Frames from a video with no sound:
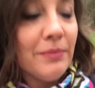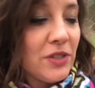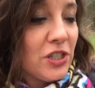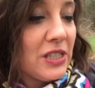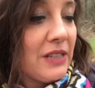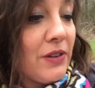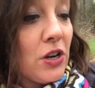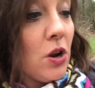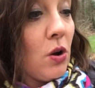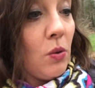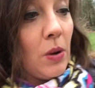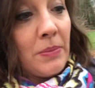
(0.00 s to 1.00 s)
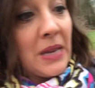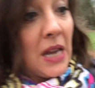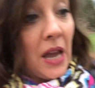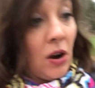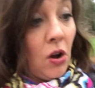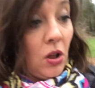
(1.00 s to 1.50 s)
she doesn't even know me
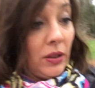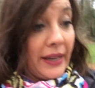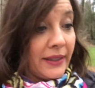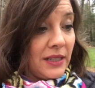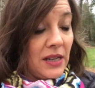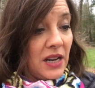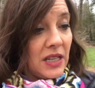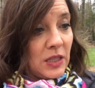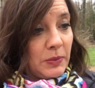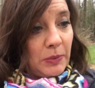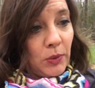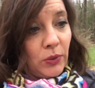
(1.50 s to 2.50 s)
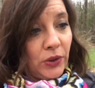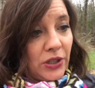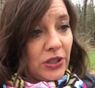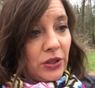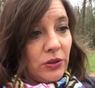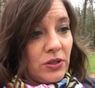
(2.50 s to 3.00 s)
at all. Like, none of these people really
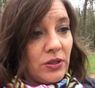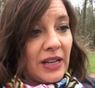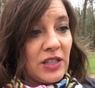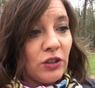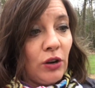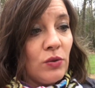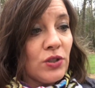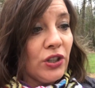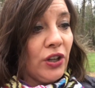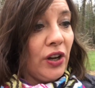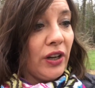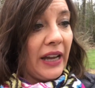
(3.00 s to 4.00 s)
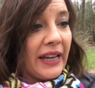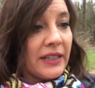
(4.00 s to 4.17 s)
do. So that's GrownToCook.